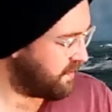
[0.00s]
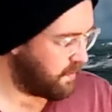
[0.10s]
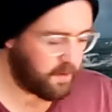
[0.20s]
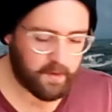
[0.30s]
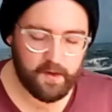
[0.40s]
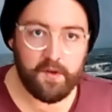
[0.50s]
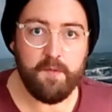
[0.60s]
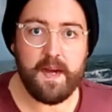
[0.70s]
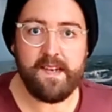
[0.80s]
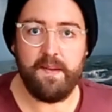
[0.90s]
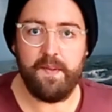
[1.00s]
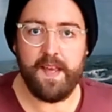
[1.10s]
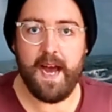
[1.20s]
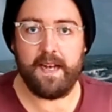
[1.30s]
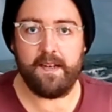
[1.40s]
what I want to do basically with
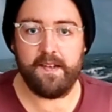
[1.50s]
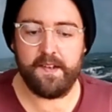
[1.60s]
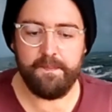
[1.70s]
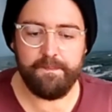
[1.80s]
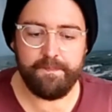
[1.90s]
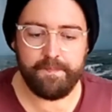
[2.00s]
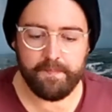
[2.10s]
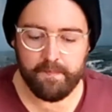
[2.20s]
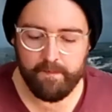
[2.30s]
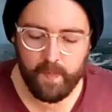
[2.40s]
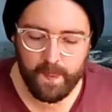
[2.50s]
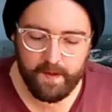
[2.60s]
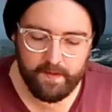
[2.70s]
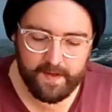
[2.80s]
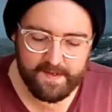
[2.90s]
the ends
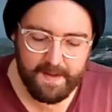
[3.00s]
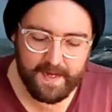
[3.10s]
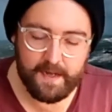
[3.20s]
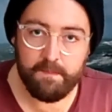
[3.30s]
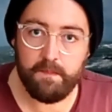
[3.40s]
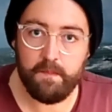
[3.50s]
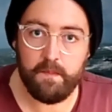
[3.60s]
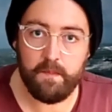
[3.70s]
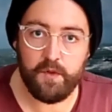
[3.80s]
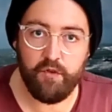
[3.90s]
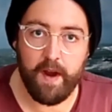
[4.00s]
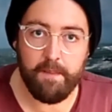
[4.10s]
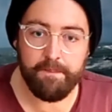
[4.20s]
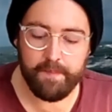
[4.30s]
is make it straight.